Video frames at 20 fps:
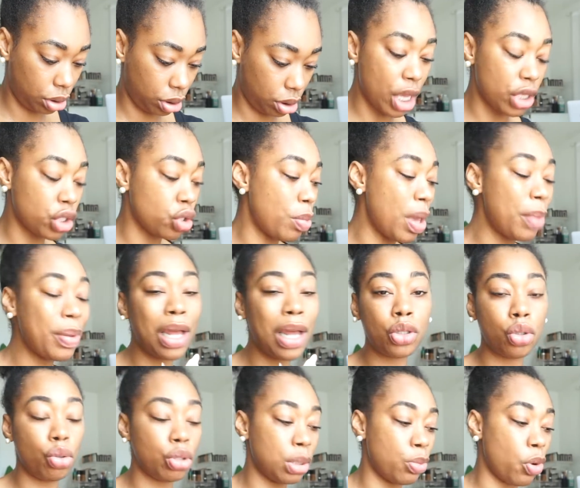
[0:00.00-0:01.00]
And so maybe I'll
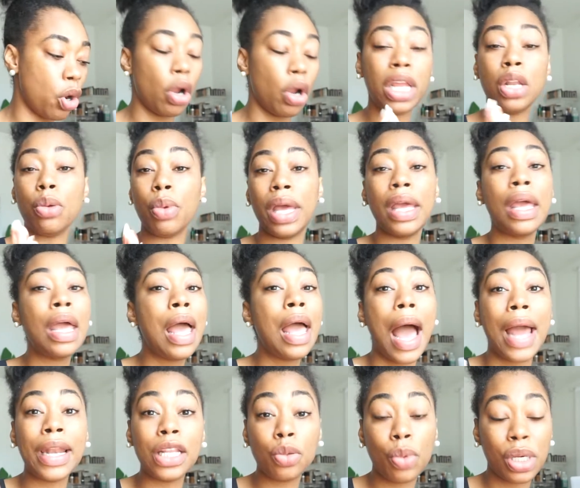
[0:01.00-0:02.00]
do it tomorrow. Anyway,
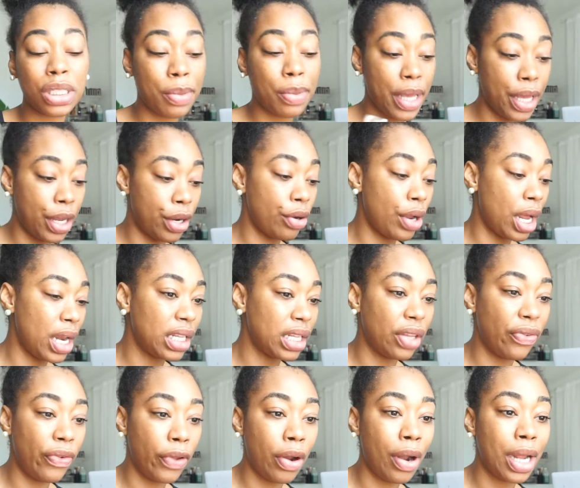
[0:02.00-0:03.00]
I need to wash my hair. I need
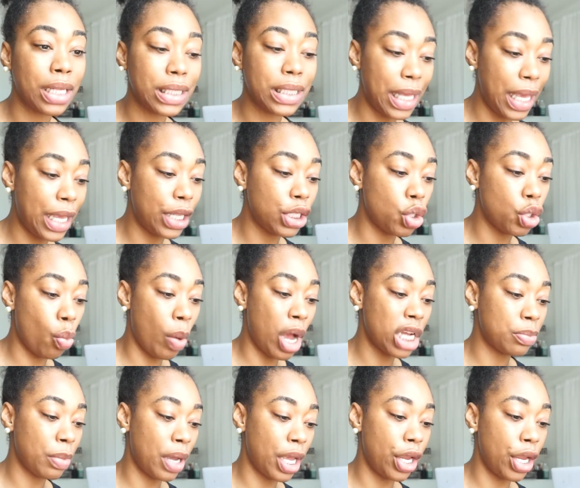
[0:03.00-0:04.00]
to figure out a day to
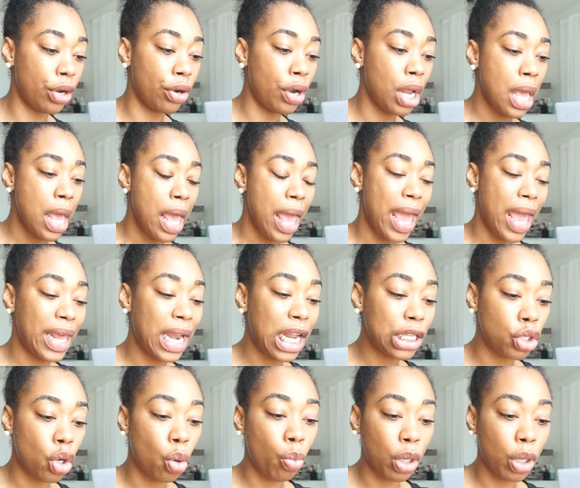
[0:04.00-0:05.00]
wash my hair. And I
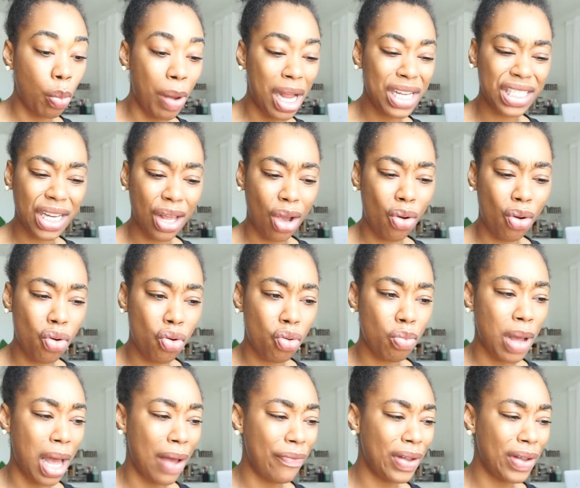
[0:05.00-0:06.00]
don't want to wash it at home.
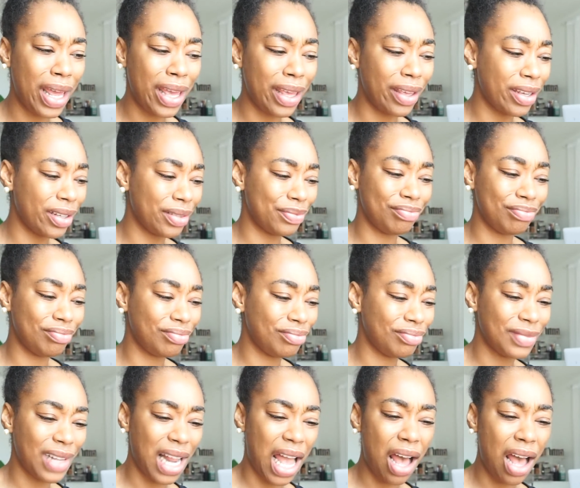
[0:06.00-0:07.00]
I feel like,
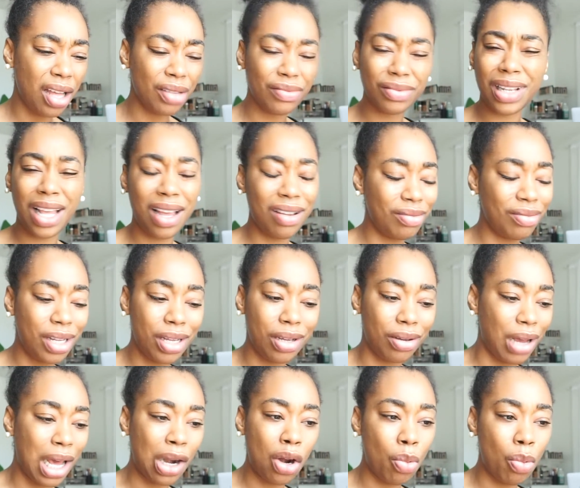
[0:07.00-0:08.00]
I, I don't know.
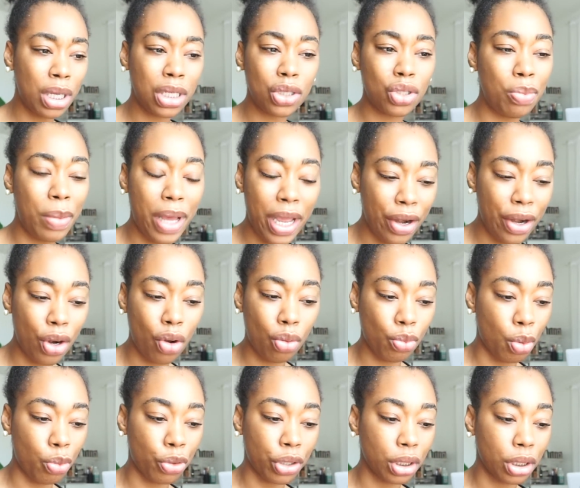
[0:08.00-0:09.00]
I don't want to do my hair at home
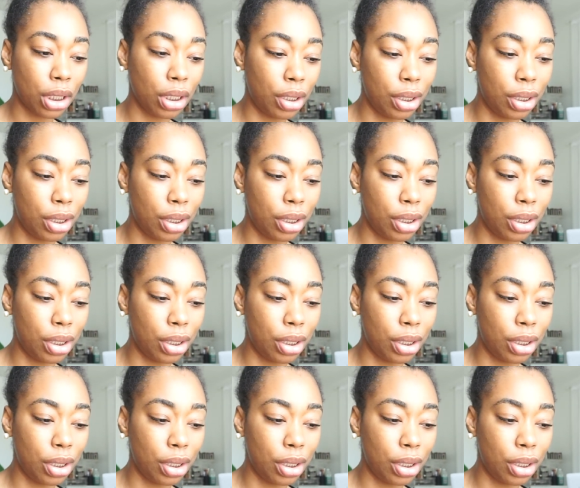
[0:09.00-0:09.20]
no more.